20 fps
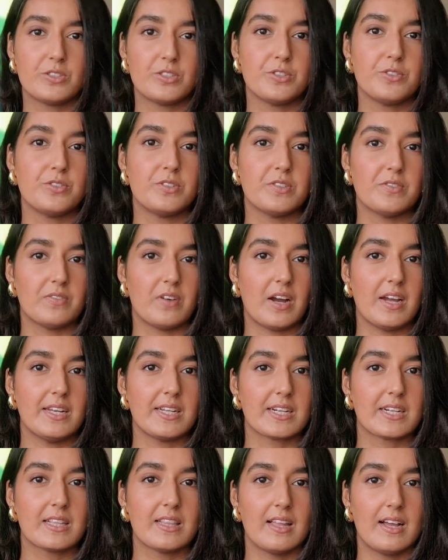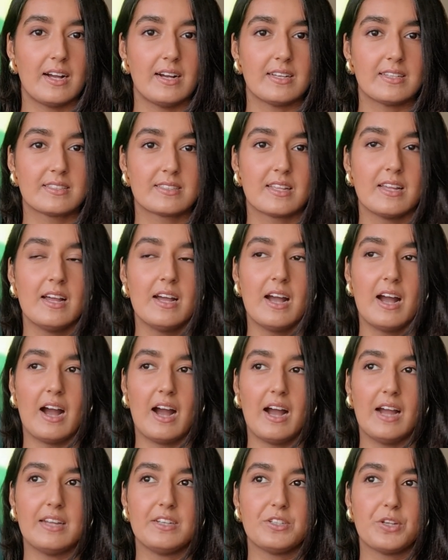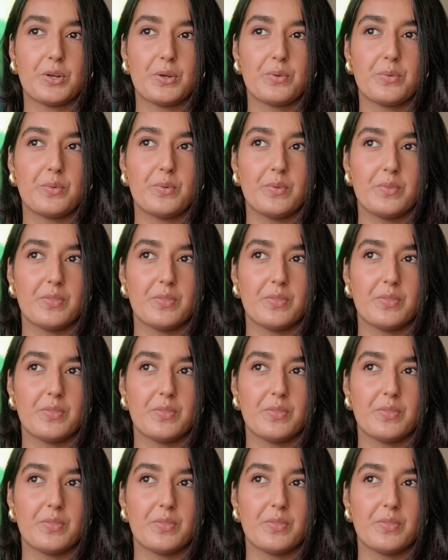to define a class. I know